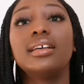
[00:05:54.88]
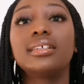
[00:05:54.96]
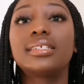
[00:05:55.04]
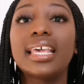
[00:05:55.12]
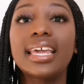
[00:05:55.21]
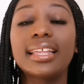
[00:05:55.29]

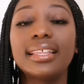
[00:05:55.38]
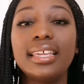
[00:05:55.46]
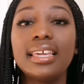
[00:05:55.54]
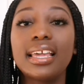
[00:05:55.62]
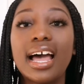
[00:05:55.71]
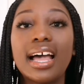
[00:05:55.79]

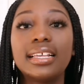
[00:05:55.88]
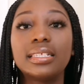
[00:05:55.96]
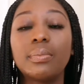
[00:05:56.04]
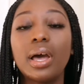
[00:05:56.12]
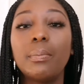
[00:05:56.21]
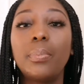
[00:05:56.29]
Secondly, guys,
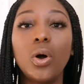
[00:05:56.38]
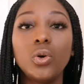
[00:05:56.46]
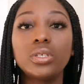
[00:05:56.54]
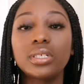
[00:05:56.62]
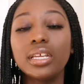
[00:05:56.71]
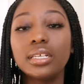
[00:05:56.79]
my
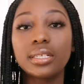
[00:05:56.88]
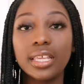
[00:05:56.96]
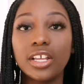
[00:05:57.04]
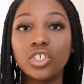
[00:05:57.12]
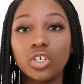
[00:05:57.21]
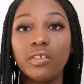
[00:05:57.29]
posting
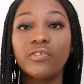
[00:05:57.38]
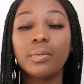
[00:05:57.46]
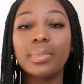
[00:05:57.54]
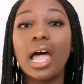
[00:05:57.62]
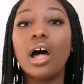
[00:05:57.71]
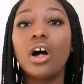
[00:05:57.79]
schedule.
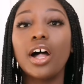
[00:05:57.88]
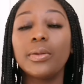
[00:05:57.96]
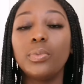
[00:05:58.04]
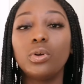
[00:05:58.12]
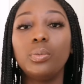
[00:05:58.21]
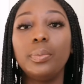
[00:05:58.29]
From now
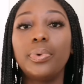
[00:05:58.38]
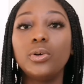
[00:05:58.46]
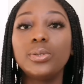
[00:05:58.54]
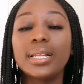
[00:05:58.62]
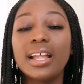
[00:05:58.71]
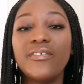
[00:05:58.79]
on, we will be
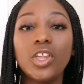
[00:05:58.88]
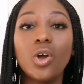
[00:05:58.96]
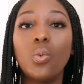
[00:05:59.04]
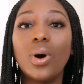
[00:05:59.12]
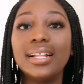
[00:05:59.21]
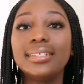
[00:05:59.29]
posting a video
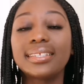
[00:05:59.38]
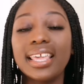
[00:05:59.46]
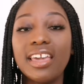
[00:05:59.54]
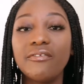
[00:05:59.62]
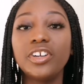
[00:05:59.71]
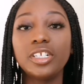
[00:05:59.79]
once
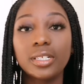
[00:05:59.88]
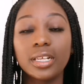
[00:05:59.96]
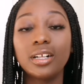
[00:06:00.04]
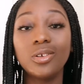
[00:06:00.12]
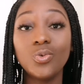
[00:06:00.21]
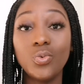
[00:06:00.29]
every
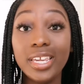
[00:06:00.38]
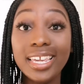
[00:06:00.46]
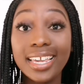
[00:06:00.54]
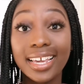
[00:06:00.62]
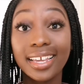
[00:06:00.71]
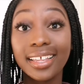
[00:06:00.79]
single
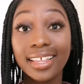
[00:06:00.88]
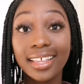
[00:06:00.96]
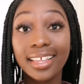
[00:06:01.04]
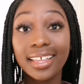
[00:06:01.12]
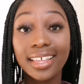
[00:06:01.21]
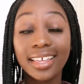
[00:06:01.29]
week.
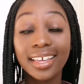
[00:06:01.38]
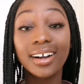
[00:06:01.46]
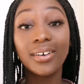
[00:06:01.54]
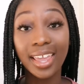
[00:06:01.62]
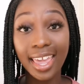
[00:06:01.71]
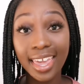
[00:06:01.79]

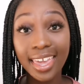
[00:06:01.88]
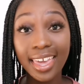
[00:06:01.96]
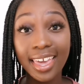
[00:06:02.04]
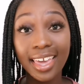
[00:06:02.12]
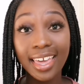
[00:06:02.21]
Okay,